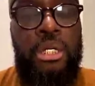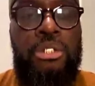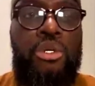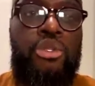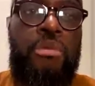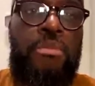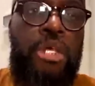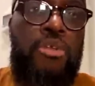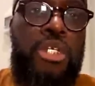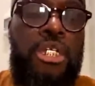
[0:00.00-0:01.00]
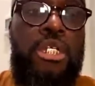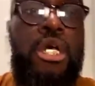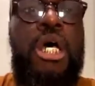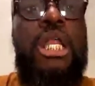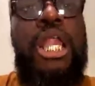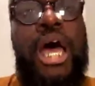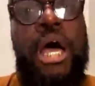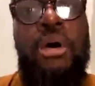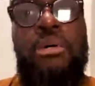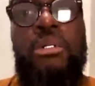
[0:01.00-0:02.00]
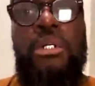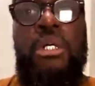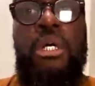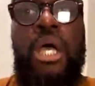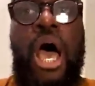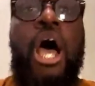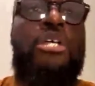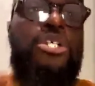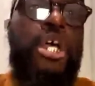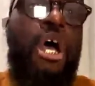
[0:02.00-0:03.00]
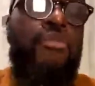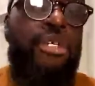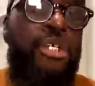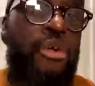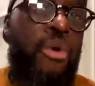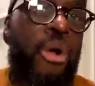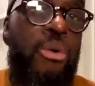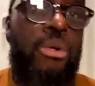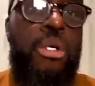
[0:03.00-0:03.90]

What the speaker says: to the music to allow our genre to grow.